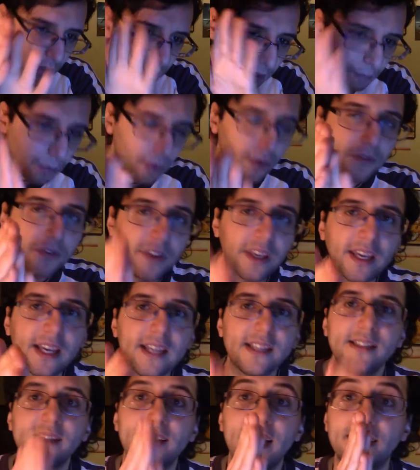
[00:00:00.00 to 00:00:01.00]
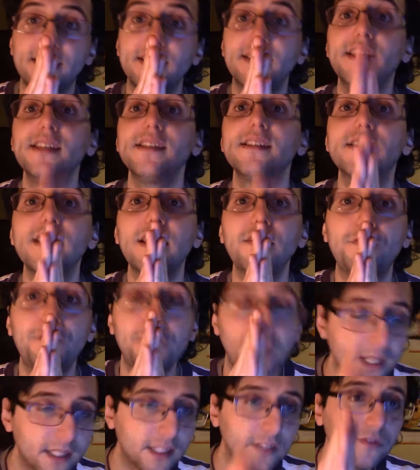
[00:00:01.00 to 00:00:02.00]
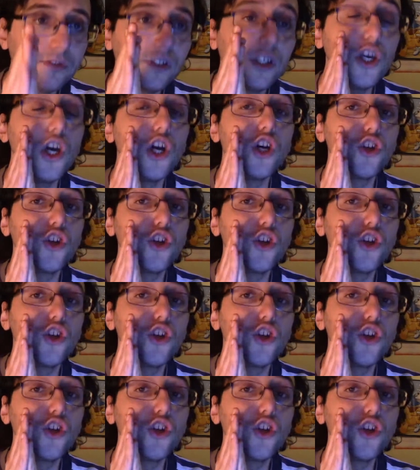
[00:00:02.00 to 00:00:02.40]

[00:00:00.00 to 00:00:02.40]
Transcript: important thing is that this effectively